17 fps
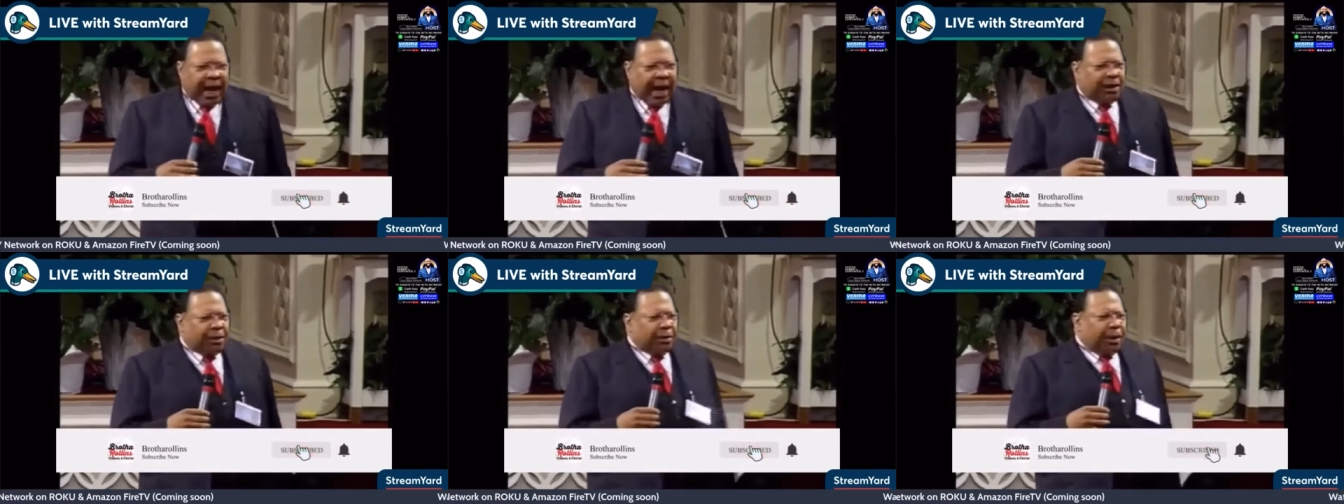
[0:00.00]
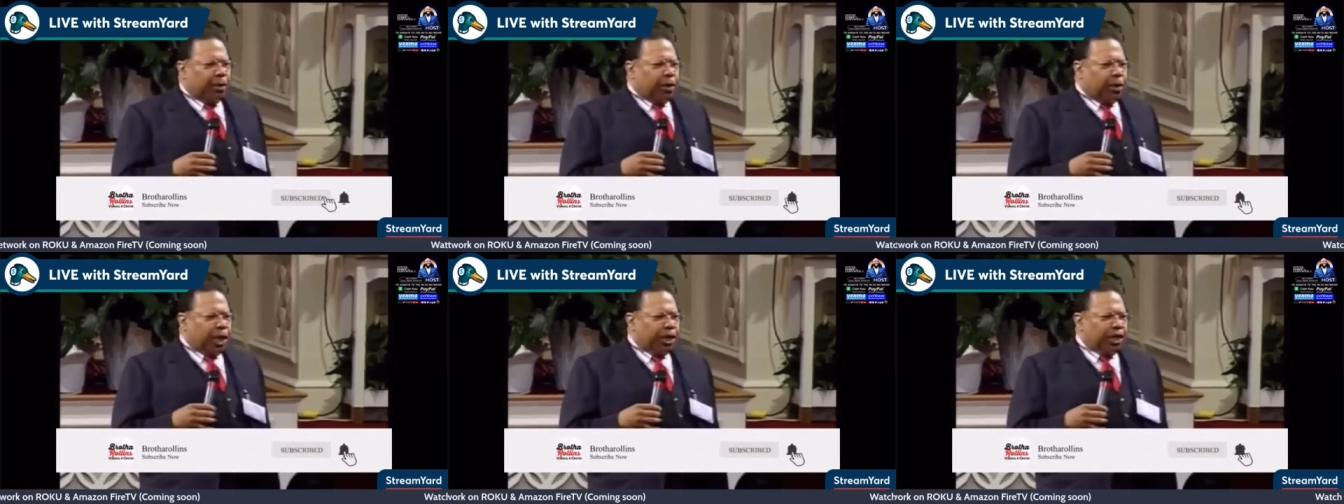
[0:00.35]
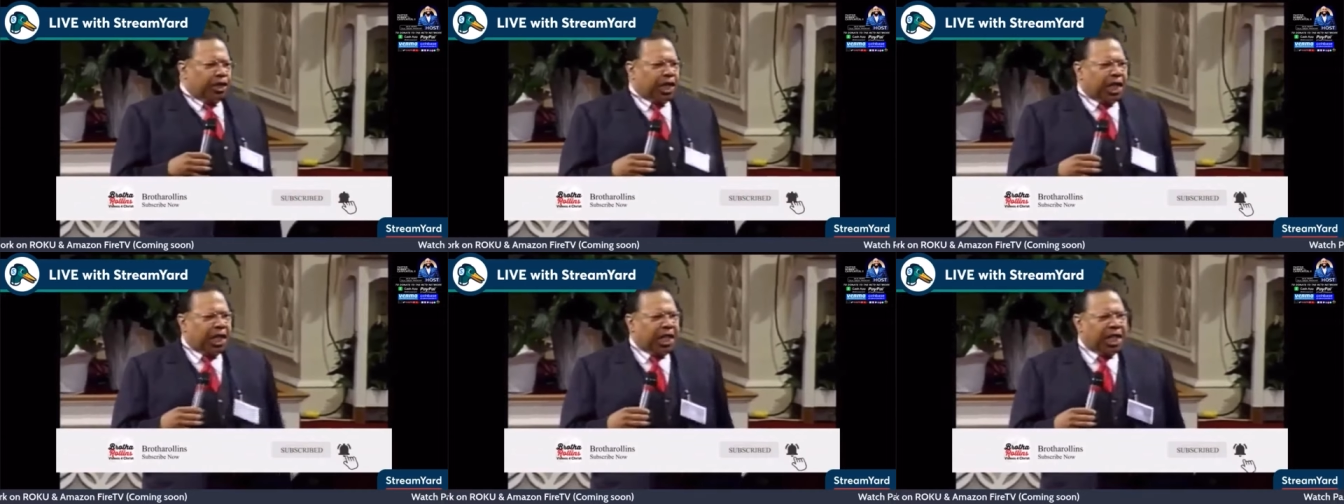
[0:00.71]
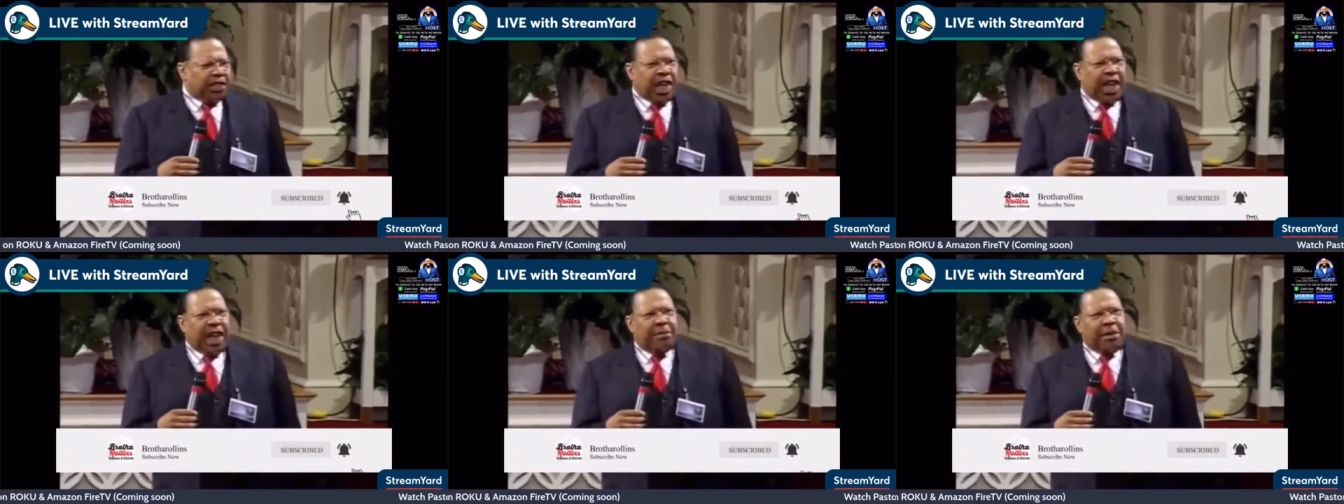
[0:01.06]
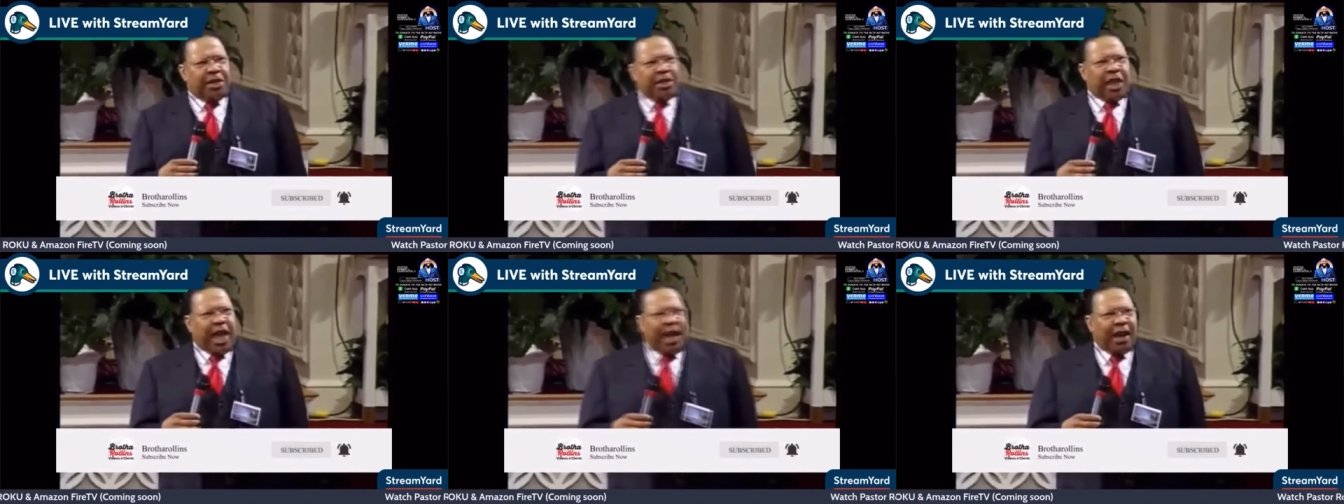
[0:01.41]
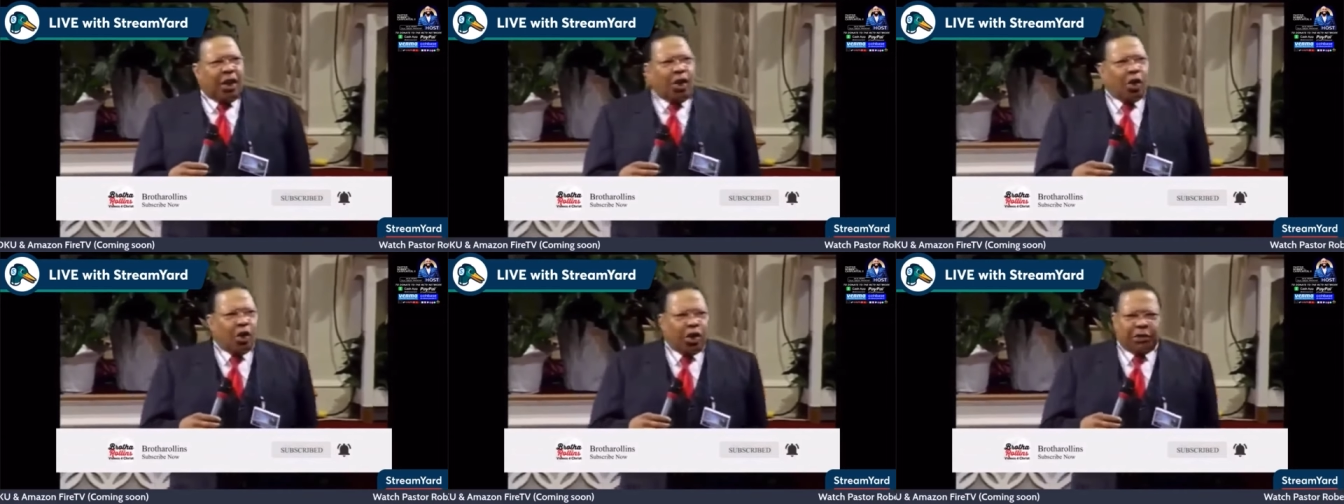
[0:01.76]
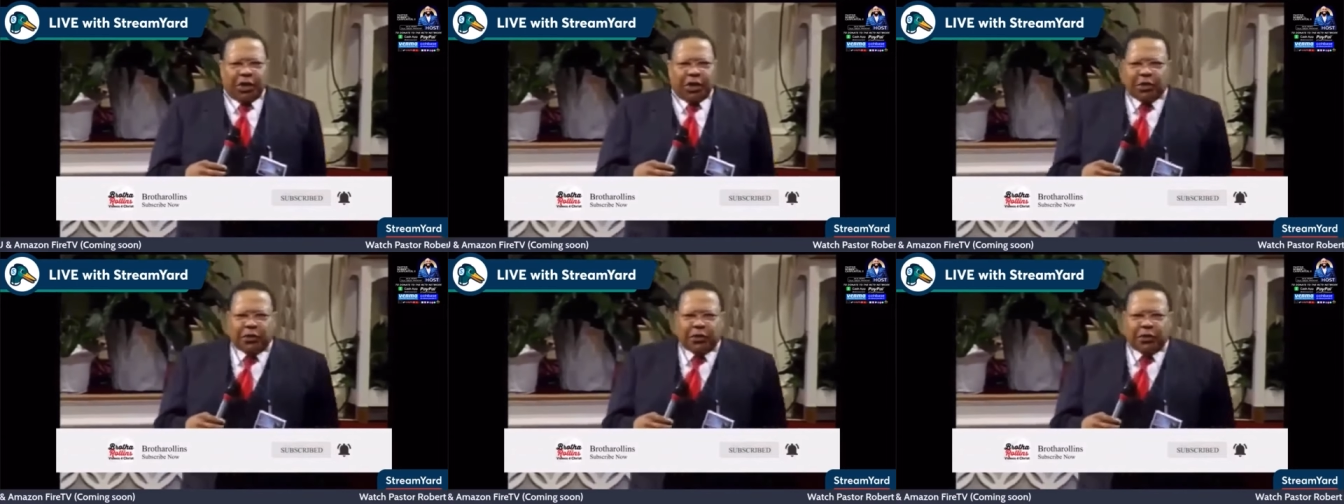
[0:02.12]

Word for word: I remember one Sunday, his enemies had all